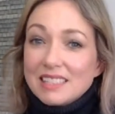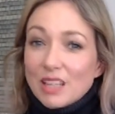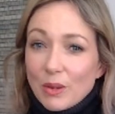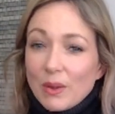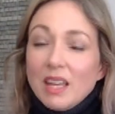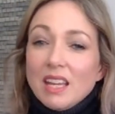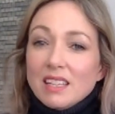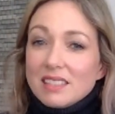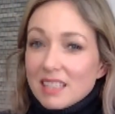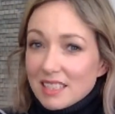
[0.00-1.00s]
so
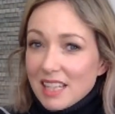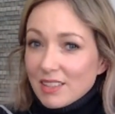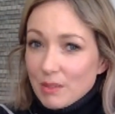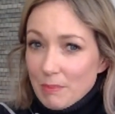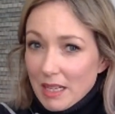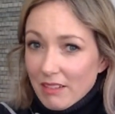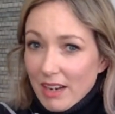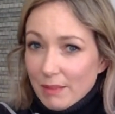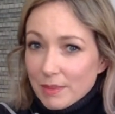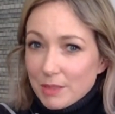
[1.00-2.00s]
6,000
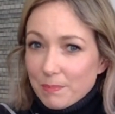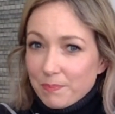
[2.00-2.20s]
milligrams.